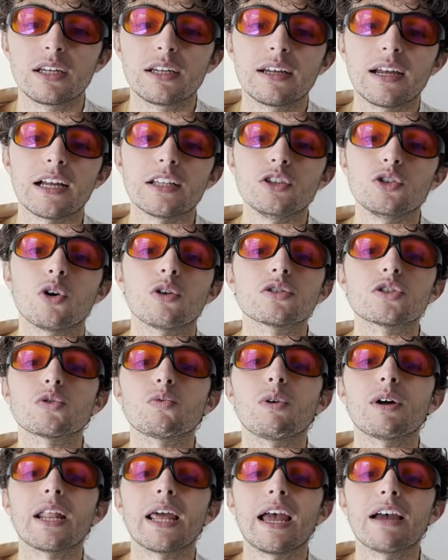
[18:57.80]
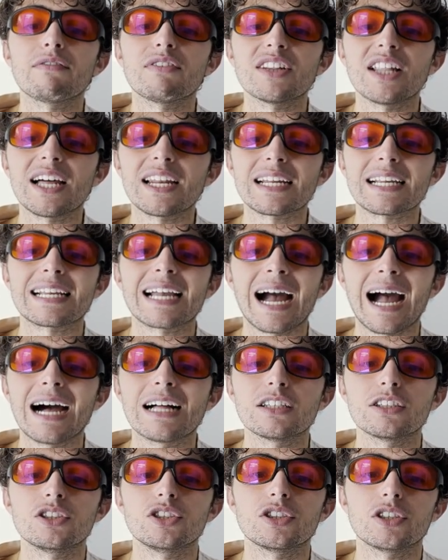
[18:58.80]
And you also want to have a lot of
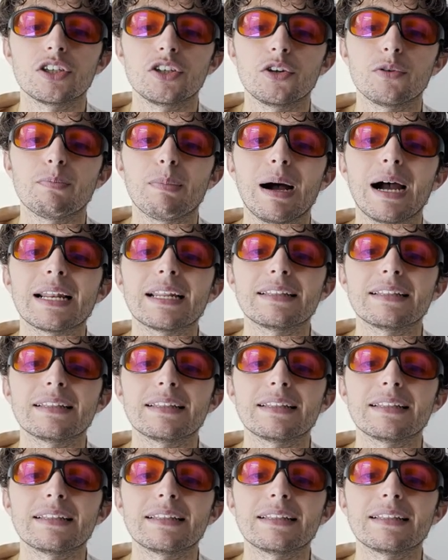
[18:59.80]
collagen in your body.